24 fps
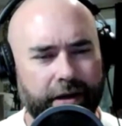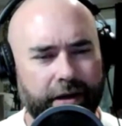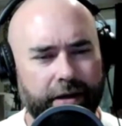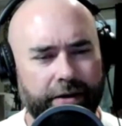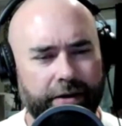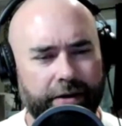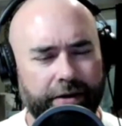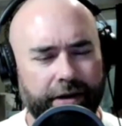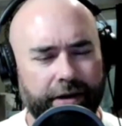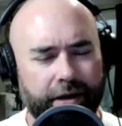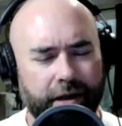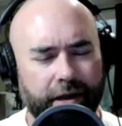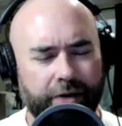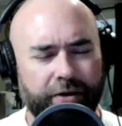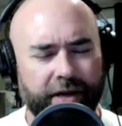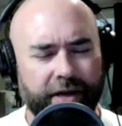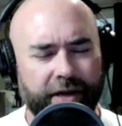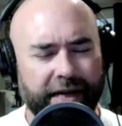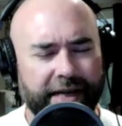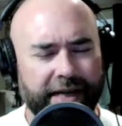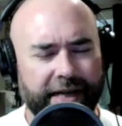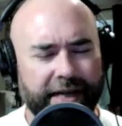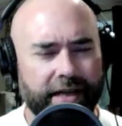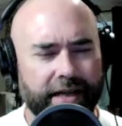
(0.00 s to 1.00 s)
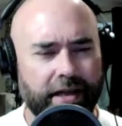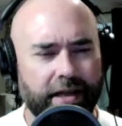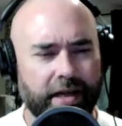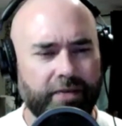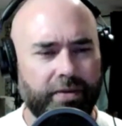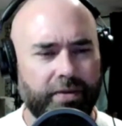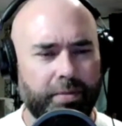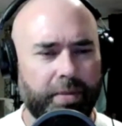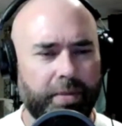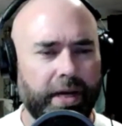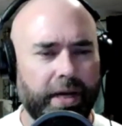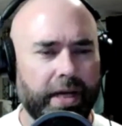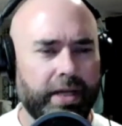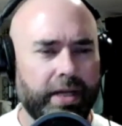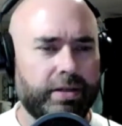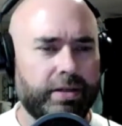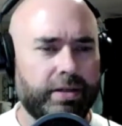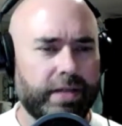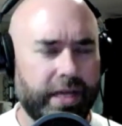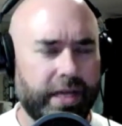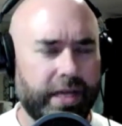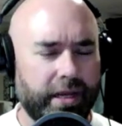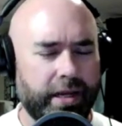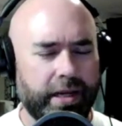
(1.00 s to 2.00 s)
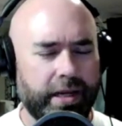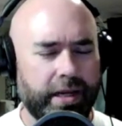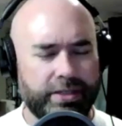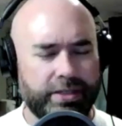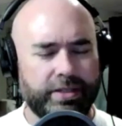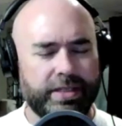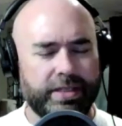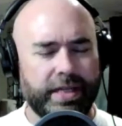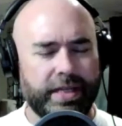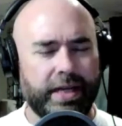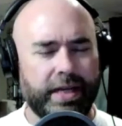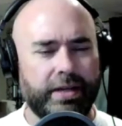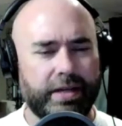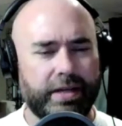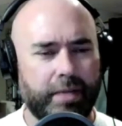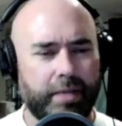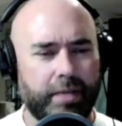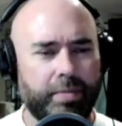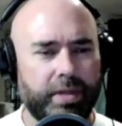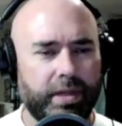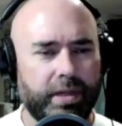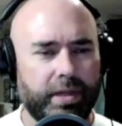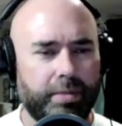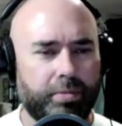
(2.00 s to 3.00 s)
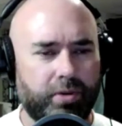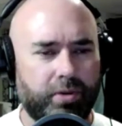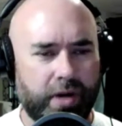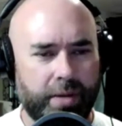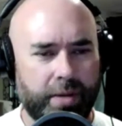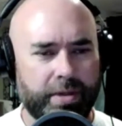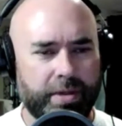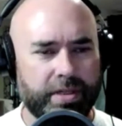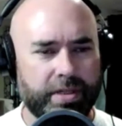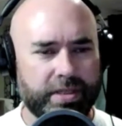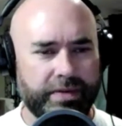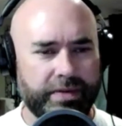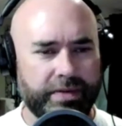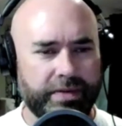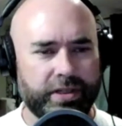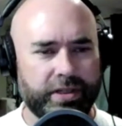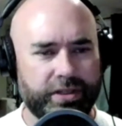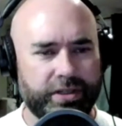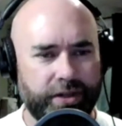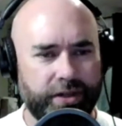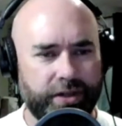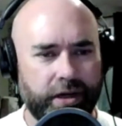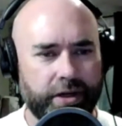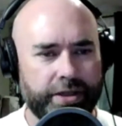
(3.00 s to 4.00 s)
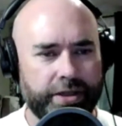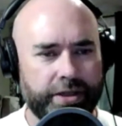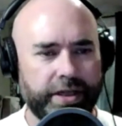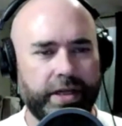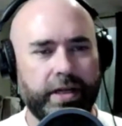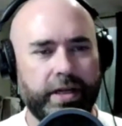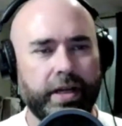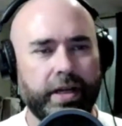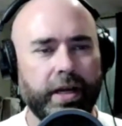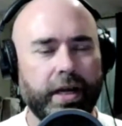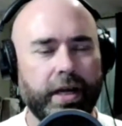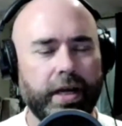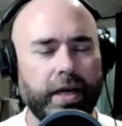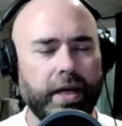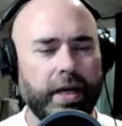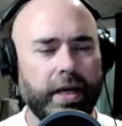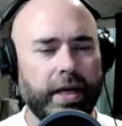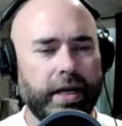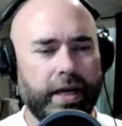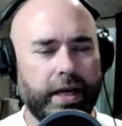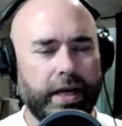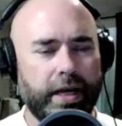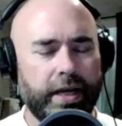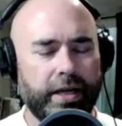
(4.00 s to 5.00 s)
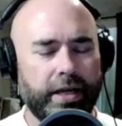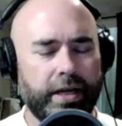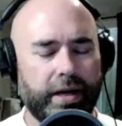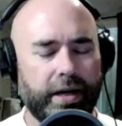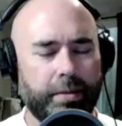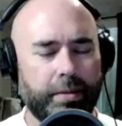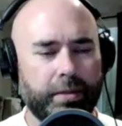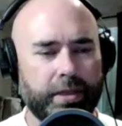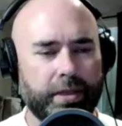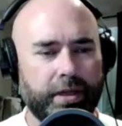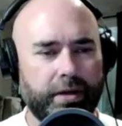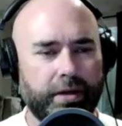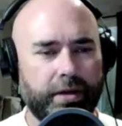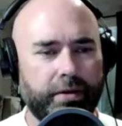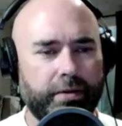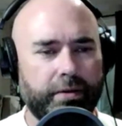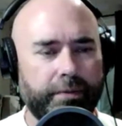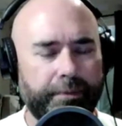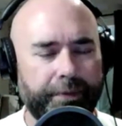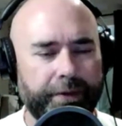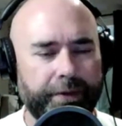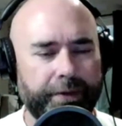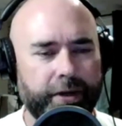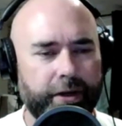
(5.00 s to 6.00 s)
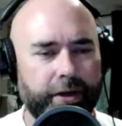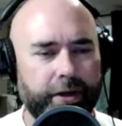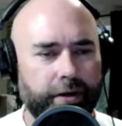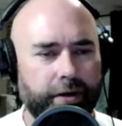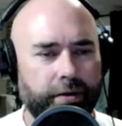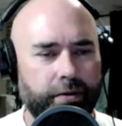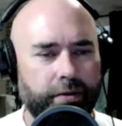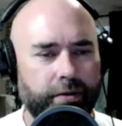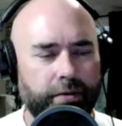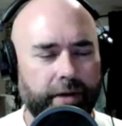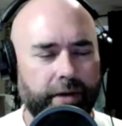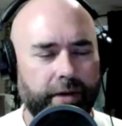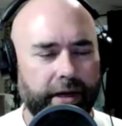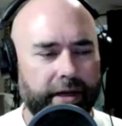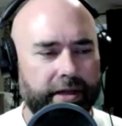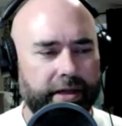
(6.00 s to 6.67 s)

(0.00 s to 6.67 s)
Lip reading: literally at the click of a button. You type, as you said, you type in the parameters of your search, and you're able to do in